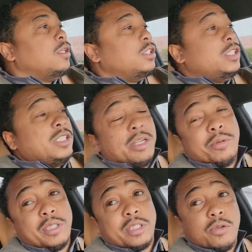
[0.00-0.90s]
she still
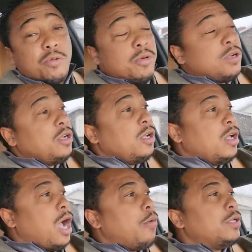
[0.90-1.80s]
was at school.
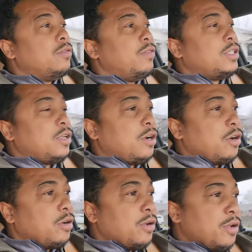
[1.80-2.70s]
I went to visit
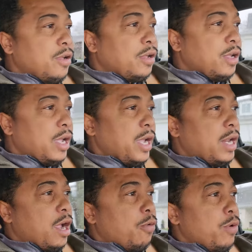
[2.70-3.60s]
her,
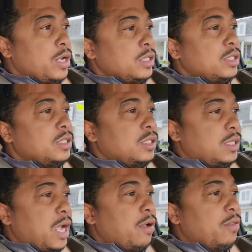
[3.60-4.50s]
and I went
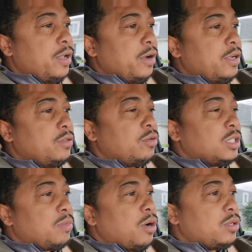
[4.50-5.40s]
down there into a
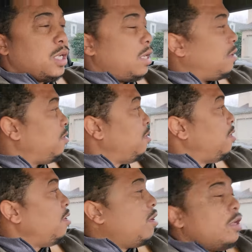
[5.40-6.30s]
small town.
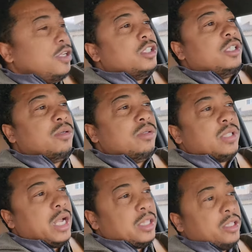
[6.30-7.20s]
She was
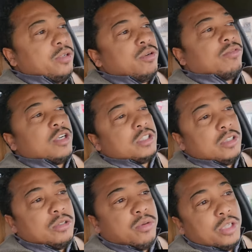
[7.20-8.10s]
at the University
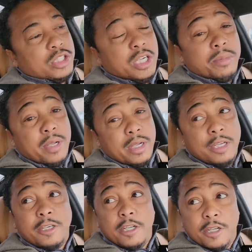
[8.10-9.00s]
of Illinois in Champaign,